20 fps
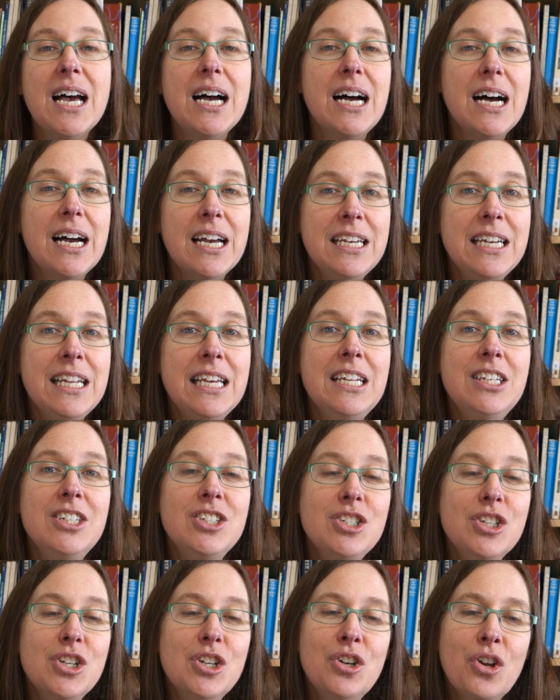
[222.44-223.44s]
I need
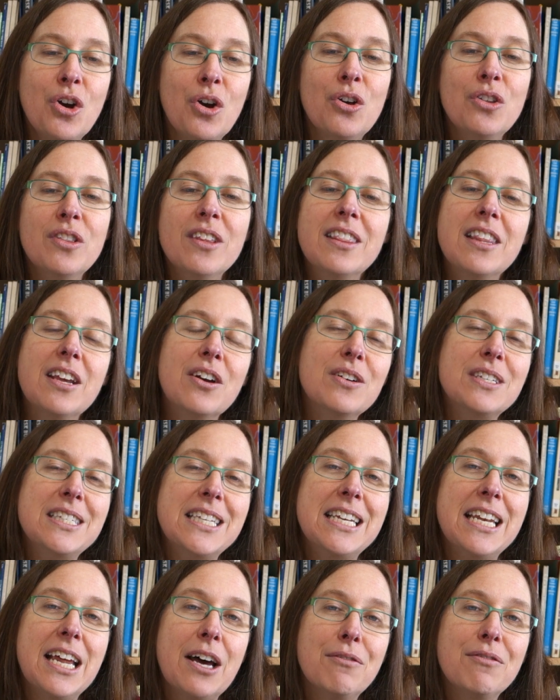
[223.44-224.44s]
to know that there is
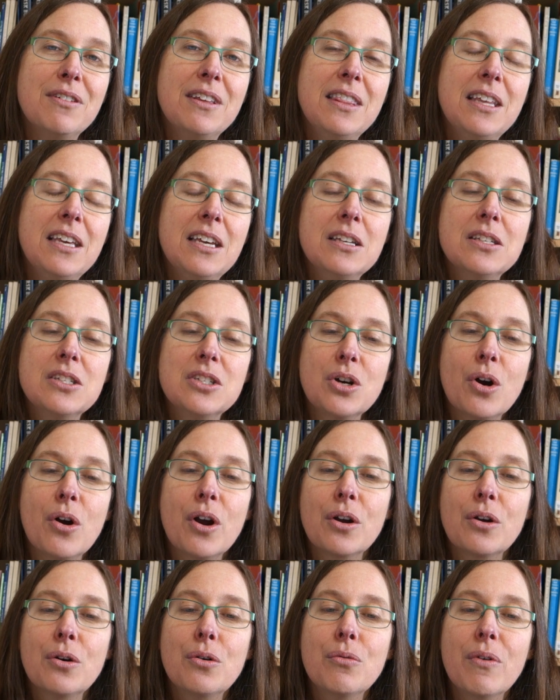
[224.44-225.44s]
enough in the
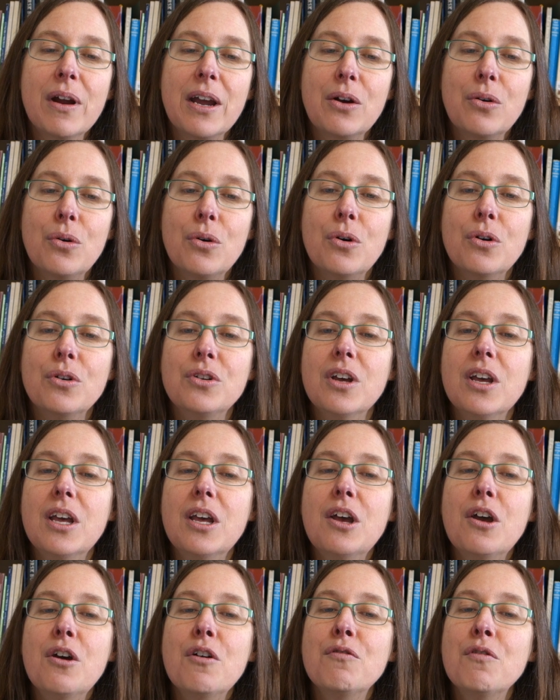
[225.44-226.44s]
historical record
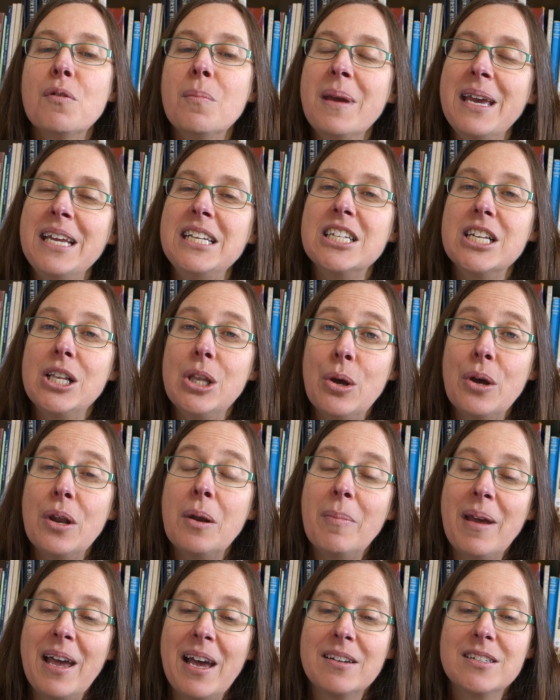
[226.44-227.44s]
for me to learn
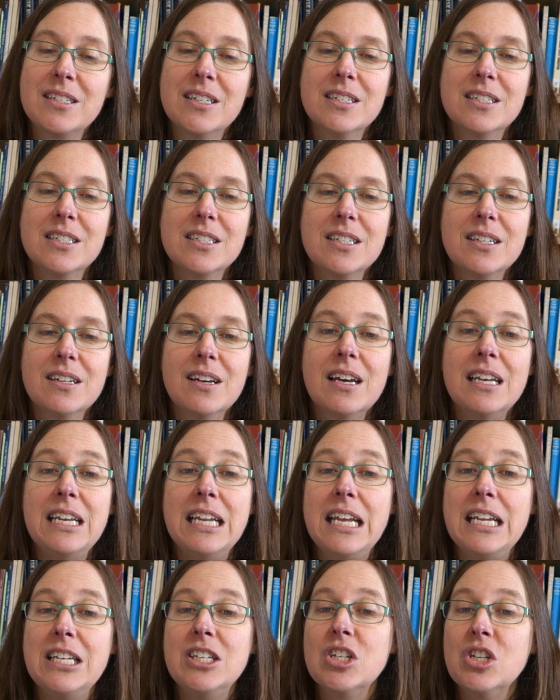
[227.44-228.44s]
about it. I
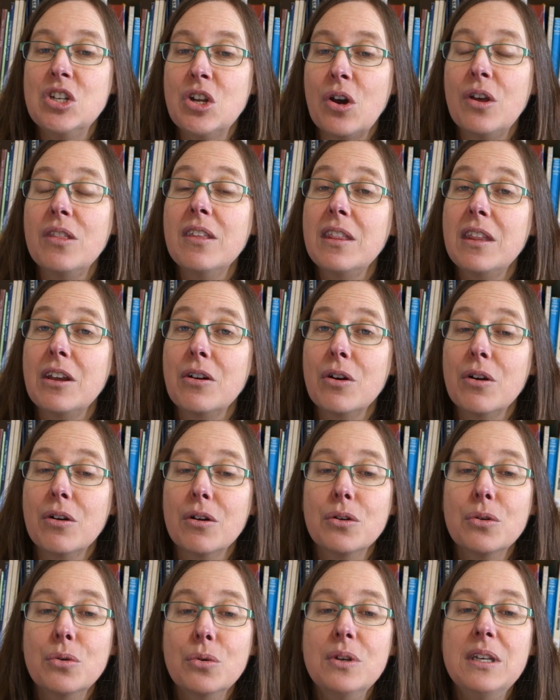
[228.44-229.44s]
need to know that there are a
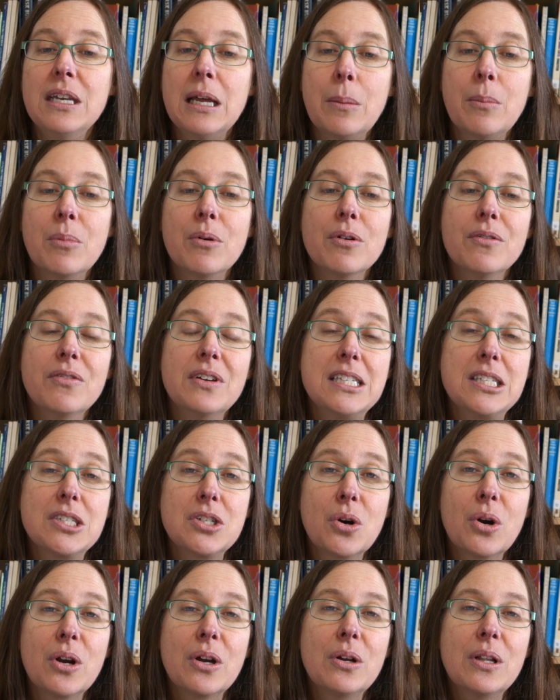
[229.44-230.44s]
good number of
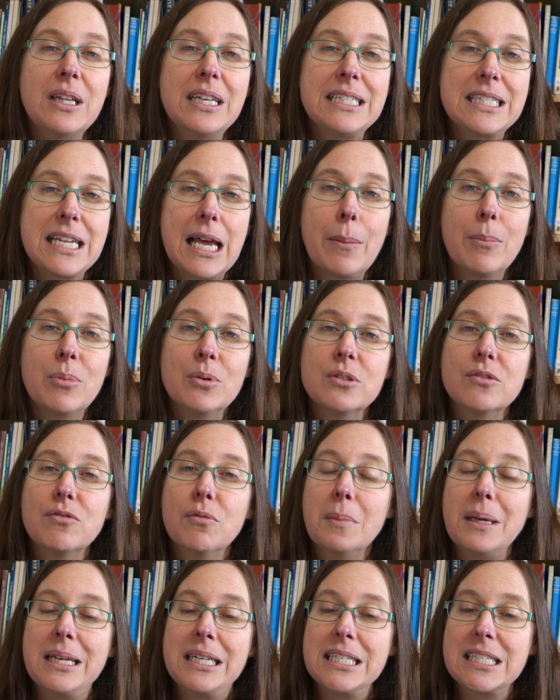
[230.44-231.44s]
historical examples for
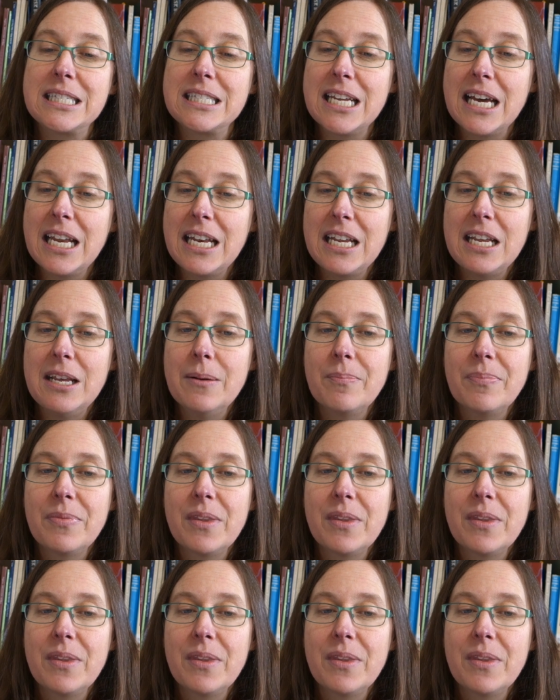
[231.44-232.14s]
me to study.